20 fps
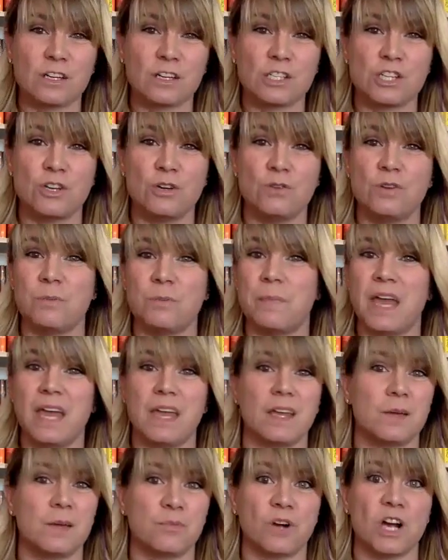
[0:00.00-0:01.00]
or 2 to make
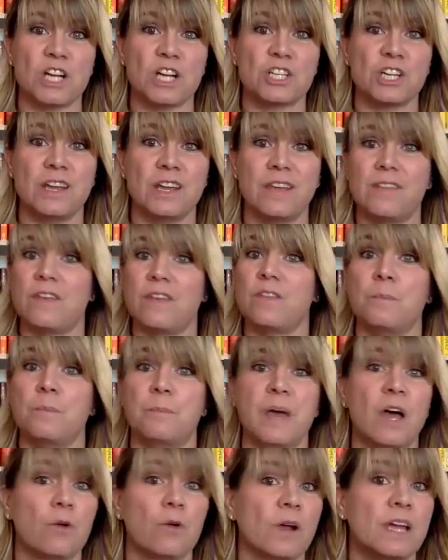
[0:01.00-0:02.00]
an impression, and then the
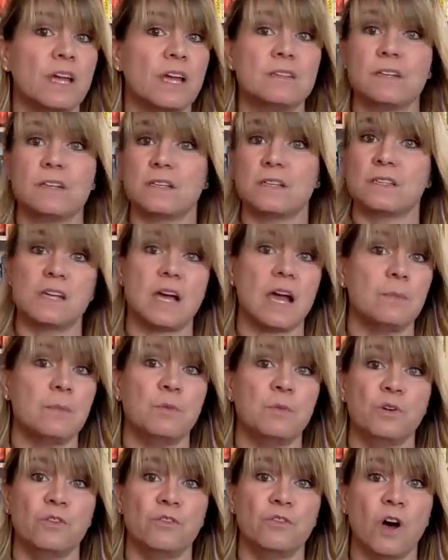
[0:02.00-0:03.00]
bell rings and it's time
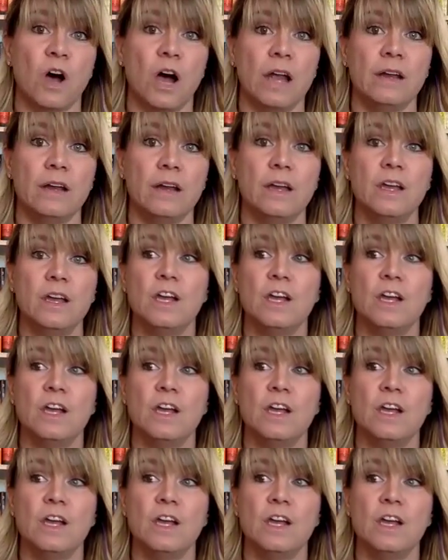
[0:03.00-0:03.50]
to move on.